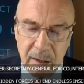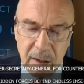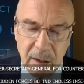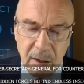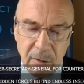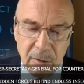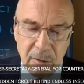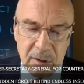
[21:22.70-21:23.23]

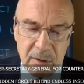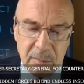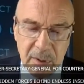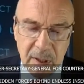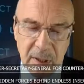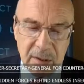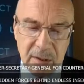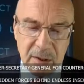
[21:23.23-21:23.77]
The
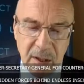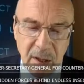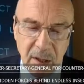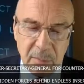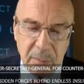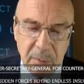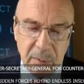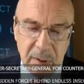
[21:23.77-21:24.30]
terrorism
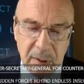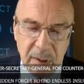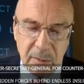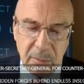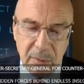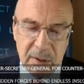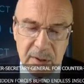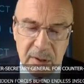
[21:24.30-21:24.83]
landscape
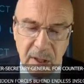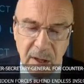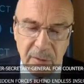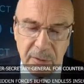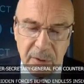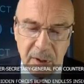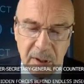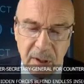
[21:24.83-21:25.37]
in
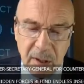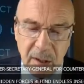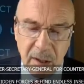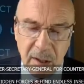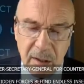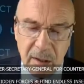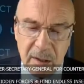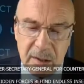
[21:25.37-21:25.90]
West
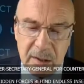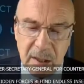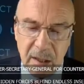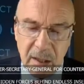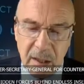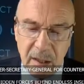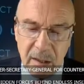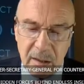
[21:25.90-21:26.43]
Africa and the
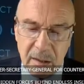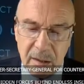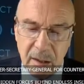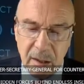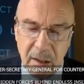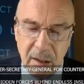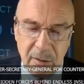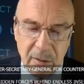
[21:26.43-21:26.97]

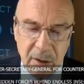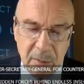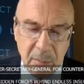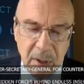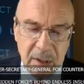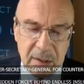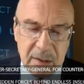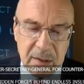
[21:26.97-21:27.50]
Sahel
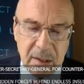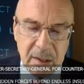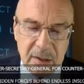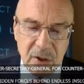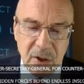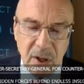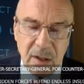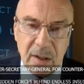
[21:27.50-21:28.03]
remains
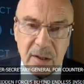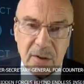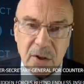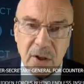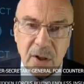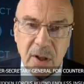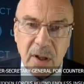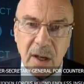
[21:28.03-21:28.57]

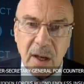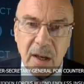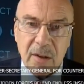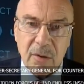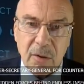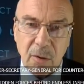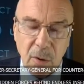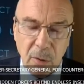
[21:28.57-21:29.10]
challenging
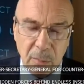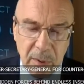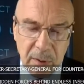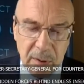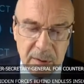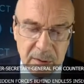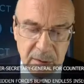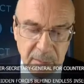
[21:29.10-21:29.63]
and
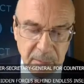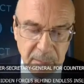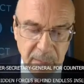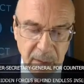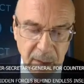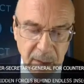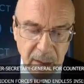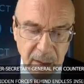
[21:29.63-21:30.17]
complex.
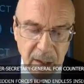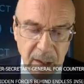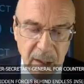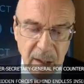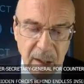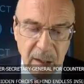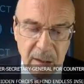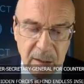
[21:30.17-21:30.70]

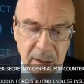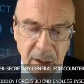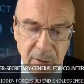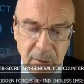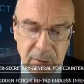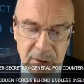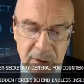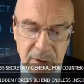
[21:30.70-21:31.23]

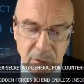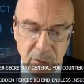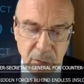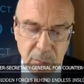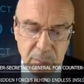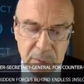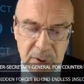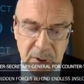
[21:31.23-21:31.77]
Terrorist
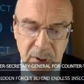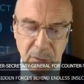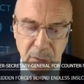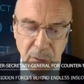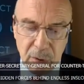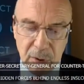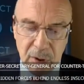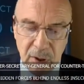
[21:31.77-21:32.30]
groups
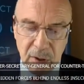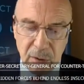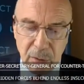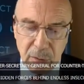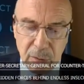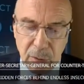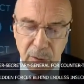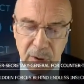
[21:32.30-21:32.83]

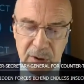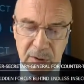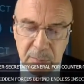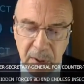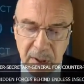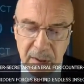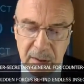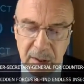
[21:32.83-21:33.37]
continue to
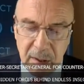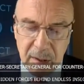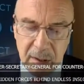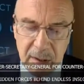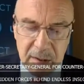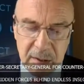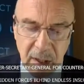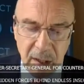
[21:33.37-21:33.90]
expand
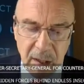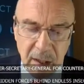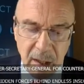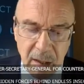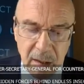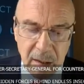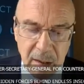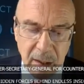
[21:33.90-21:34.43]
in the
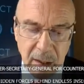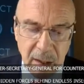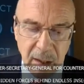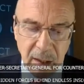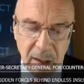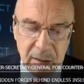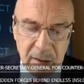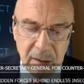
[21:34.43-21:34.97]
Sahel
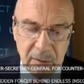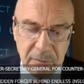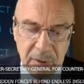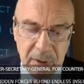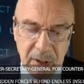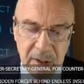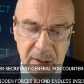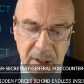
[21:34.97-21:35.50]
and
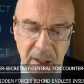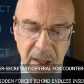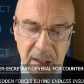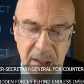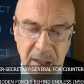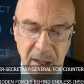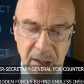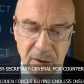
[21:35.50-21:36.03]
inflict
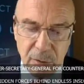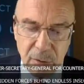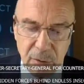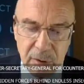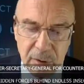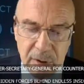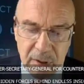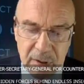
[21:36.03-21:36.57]
high
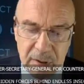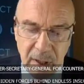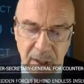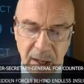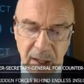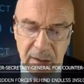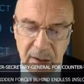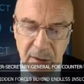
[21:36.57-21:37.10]
casualties,
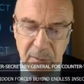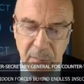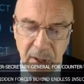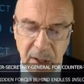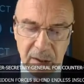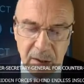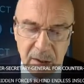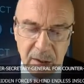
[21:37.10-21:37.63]

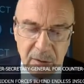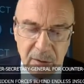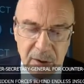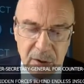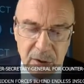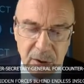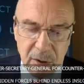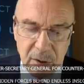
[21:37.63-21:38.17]
undermining
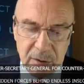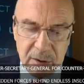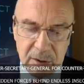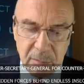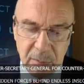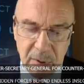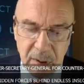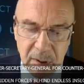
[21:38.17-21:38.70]
regional
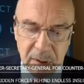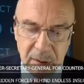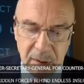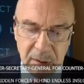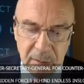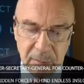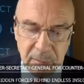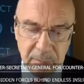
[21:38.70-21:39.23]

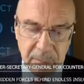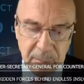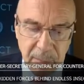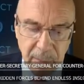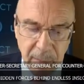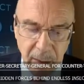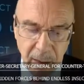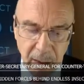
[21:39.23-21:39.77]
stability.
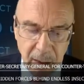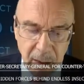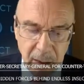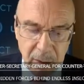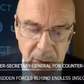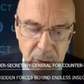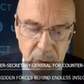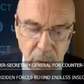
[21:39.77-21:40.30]

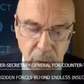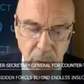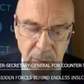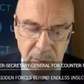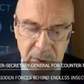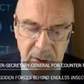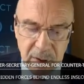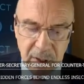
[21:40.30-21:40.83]

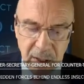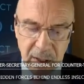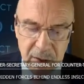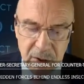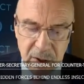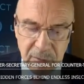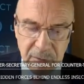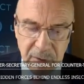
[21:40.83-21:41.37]
Two of the
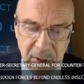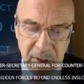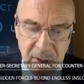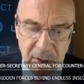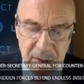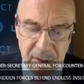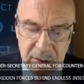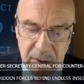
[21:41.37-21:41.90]
Daesh
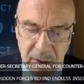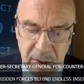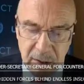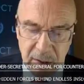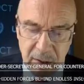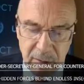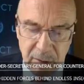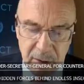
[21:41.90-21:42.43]
affiliates
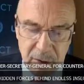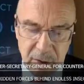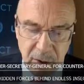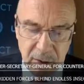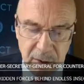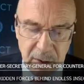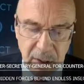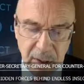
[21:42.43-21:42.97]
in the
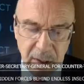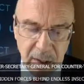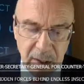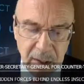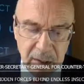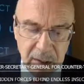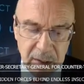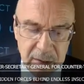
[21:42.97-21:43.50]
region,
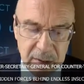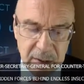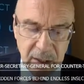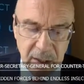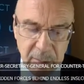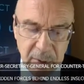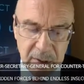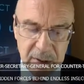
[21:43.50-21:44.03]
the
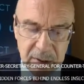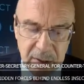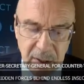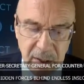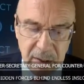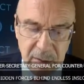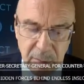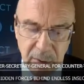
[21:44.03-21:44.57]
Islamic
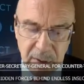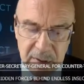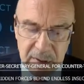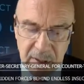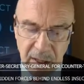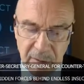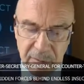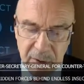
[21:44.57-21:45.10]
State
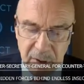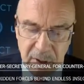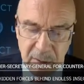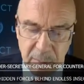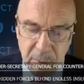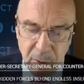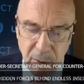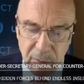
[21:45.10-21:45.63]
West
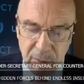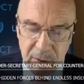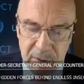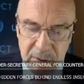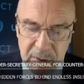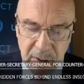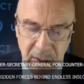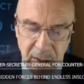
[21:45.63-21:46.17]
Africa
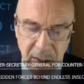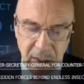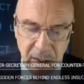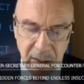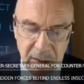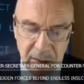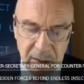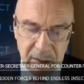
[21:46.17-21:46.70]
province
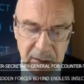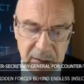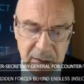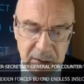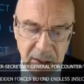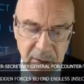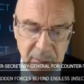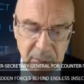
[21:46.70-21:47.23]
and the
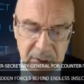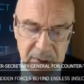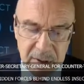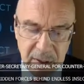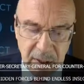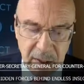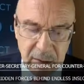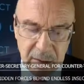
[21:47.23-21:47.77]

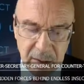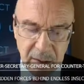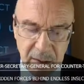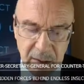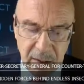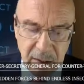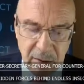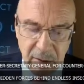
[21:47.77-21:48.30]
Islamic State
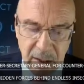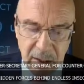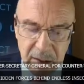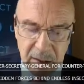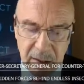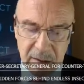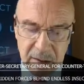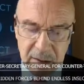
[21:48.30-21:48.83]
in the
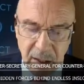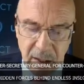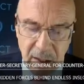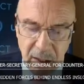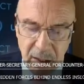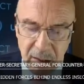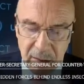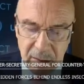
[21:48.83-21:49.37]
Greater
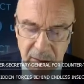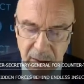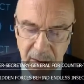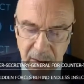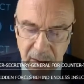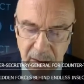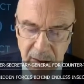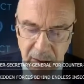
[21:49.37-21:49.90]
Sahel,
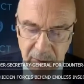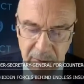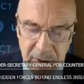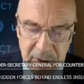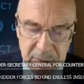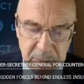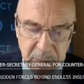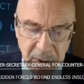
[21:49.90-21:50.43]

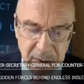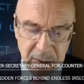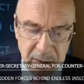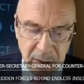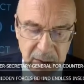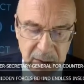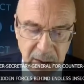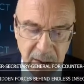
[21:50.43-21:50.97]
have
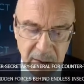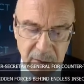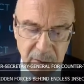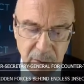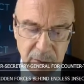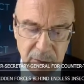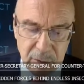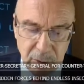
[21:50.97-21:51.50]
expanded
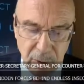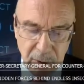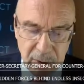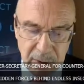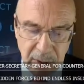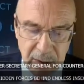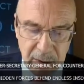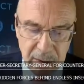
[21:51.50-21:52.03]
and
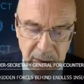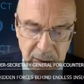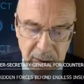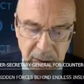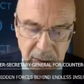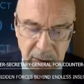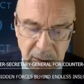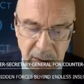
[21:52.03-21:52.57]

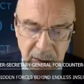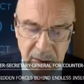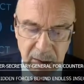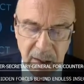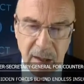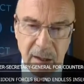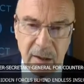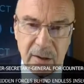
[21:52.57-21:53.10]
consolidated
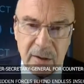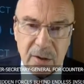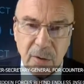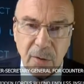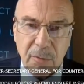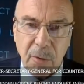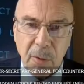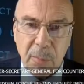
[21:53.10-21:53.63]
their
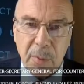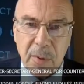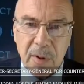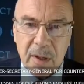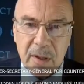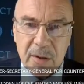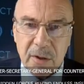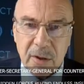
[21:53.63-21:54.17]
areas of
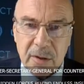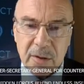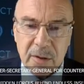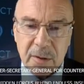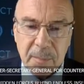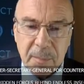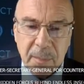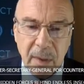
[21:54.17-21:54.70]

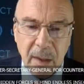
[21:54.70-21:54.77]
operations.